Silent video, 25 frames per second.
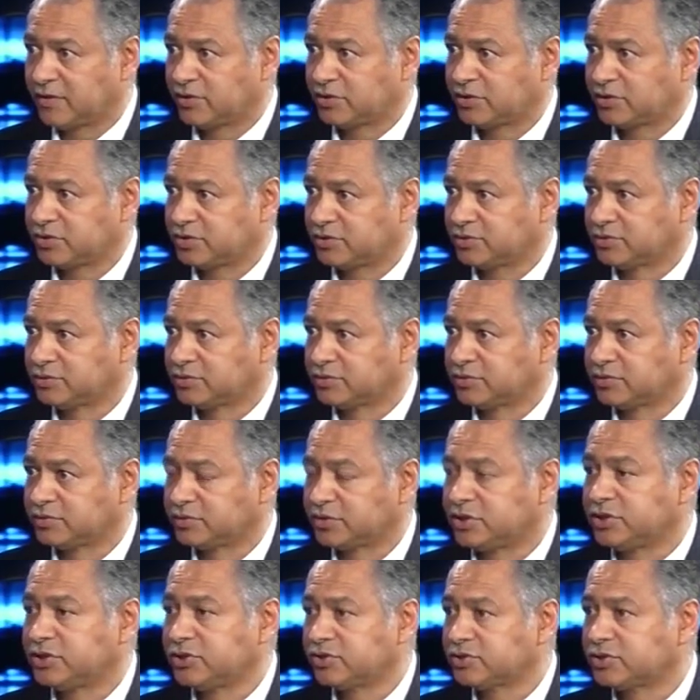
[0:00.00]
to
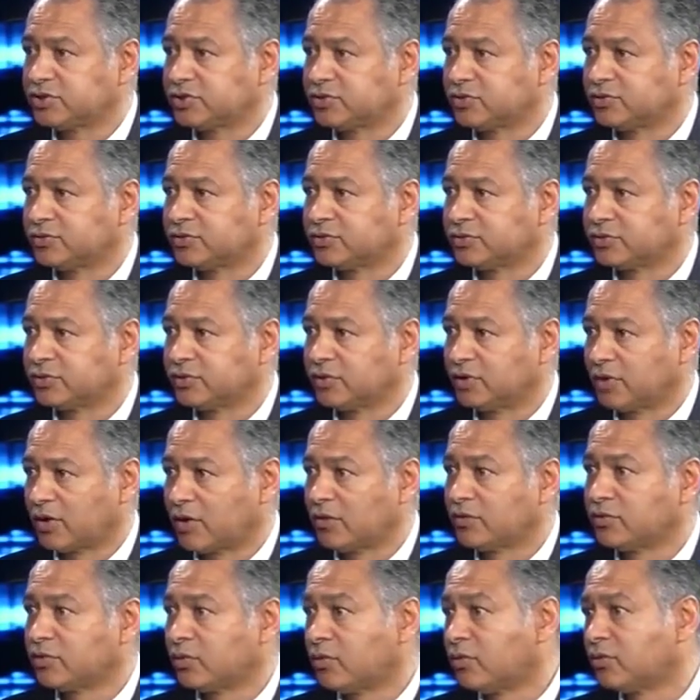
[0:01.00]
reduce your
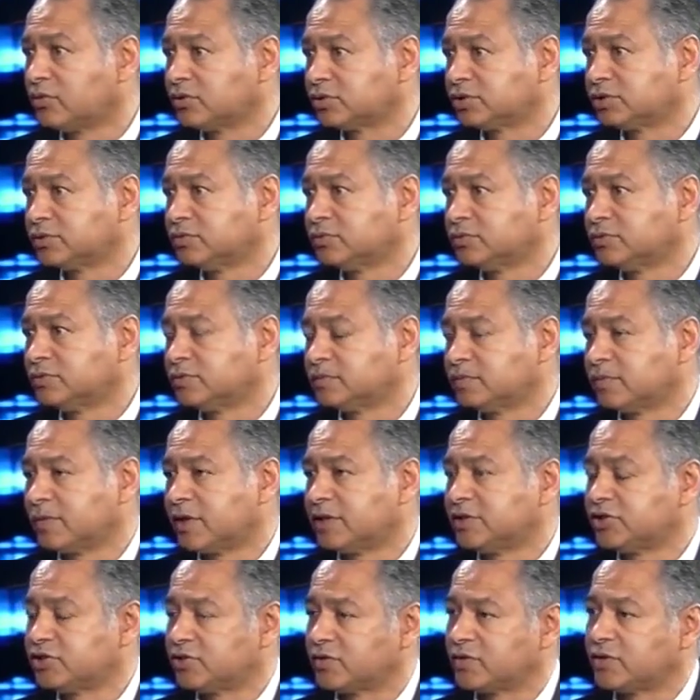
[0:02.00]
load or to
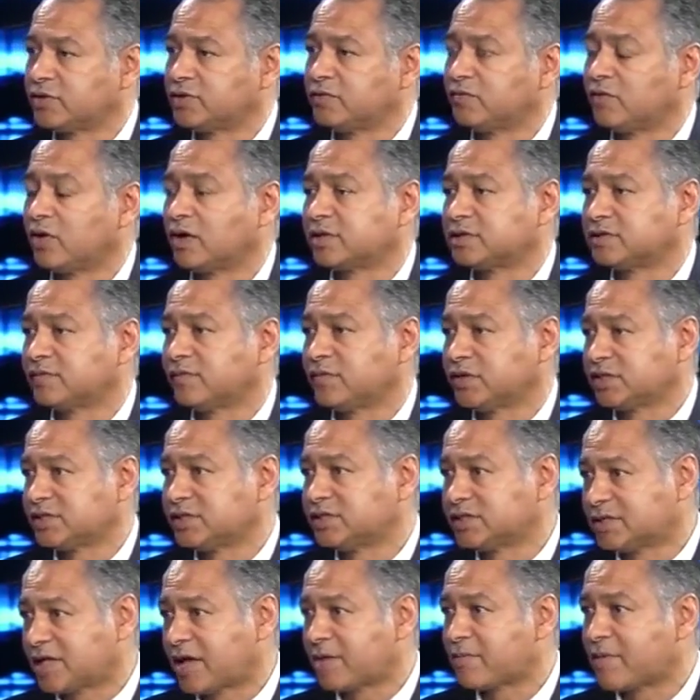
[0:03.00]
ensure that you've got sufficient
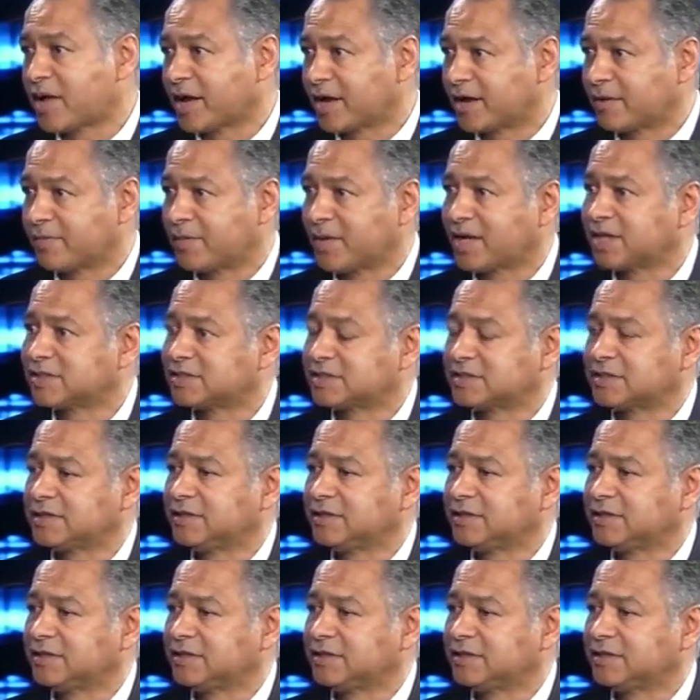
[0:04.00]
standby capacity.